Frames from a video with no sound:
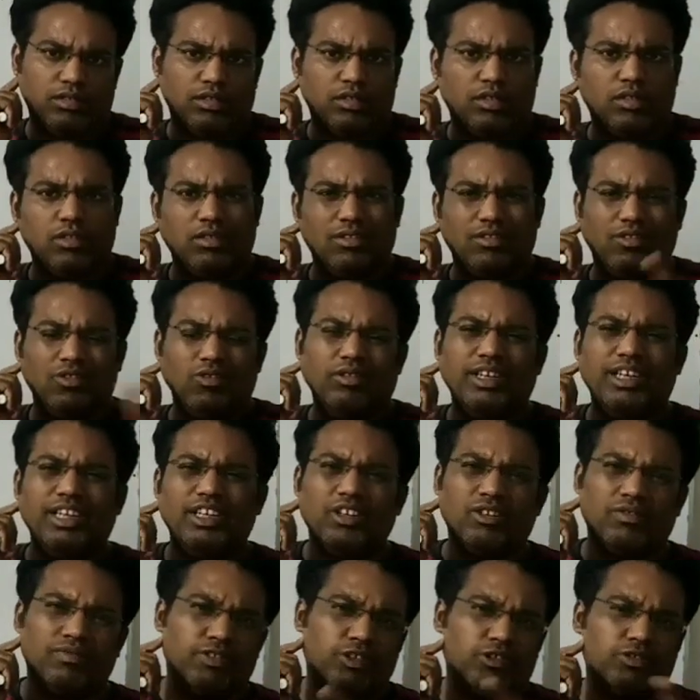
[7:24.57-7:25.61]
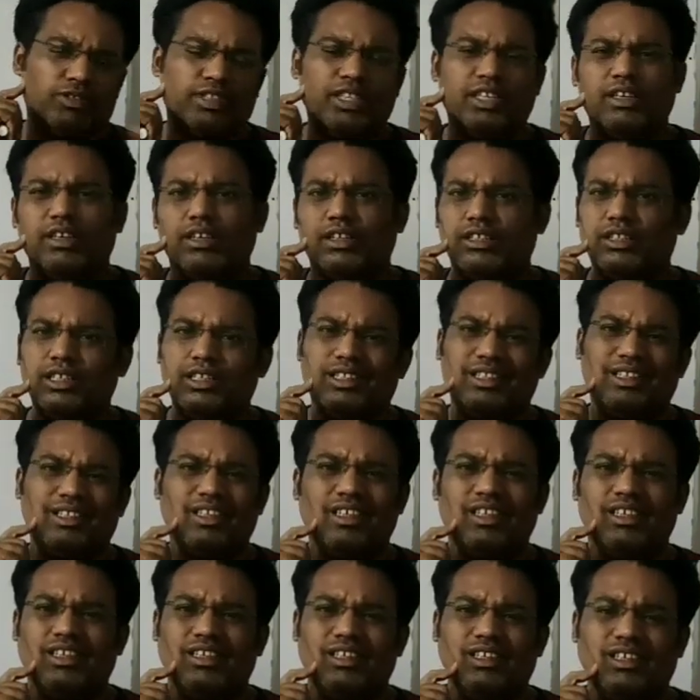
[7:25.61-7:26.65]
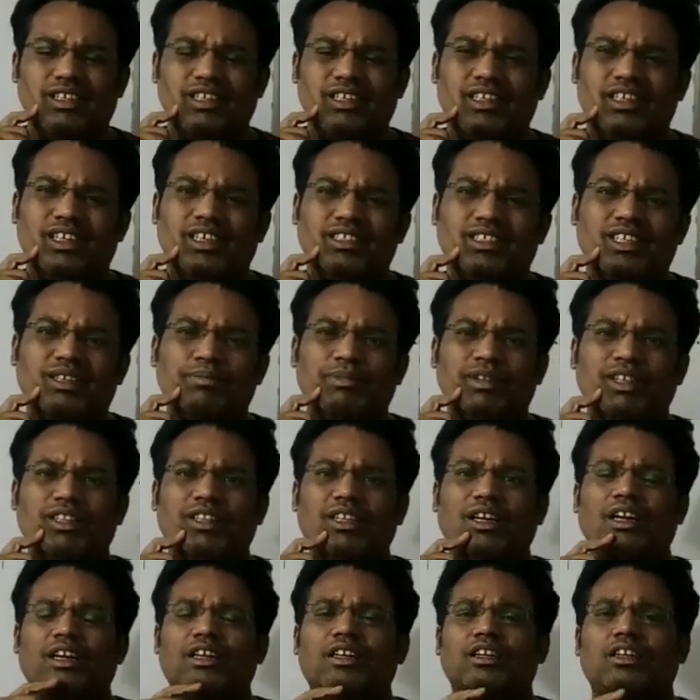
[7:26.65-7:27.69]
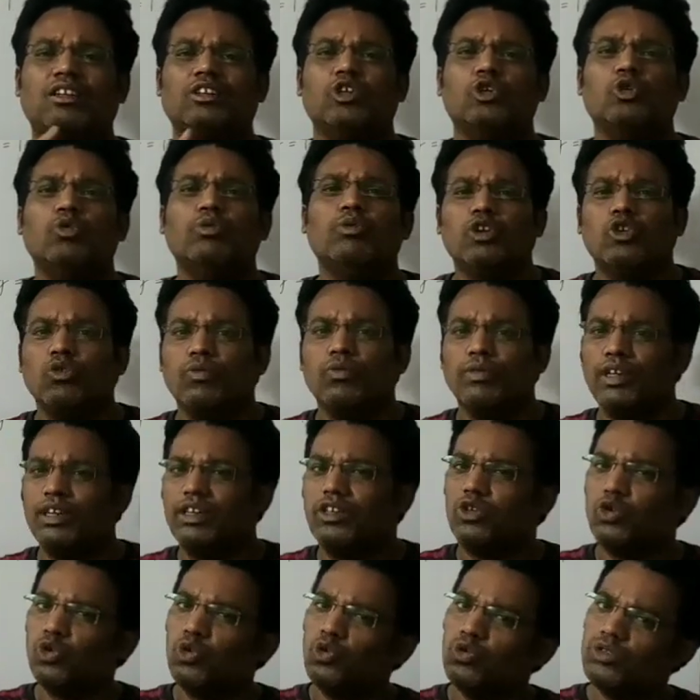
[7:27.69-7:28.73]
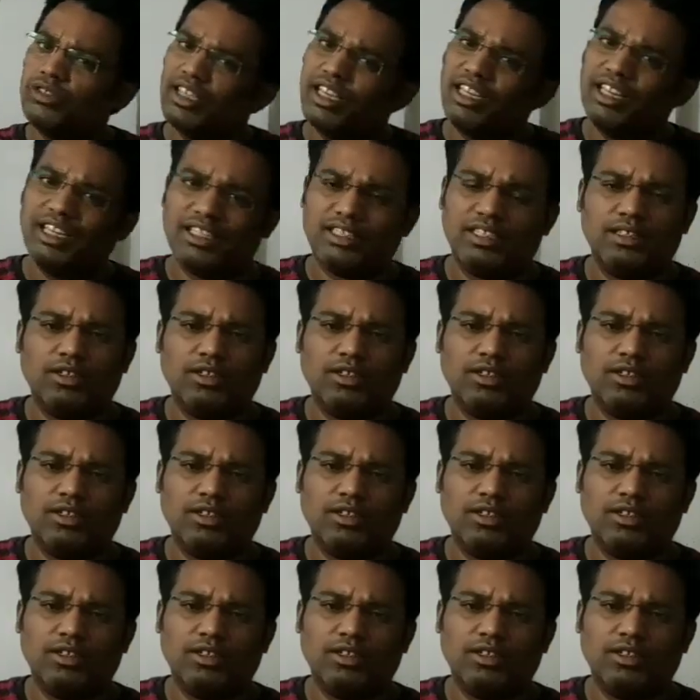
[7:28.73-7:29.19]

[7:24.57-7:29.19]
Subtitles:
No need of using, see, it doesn't mean that u into v, 2 sin x,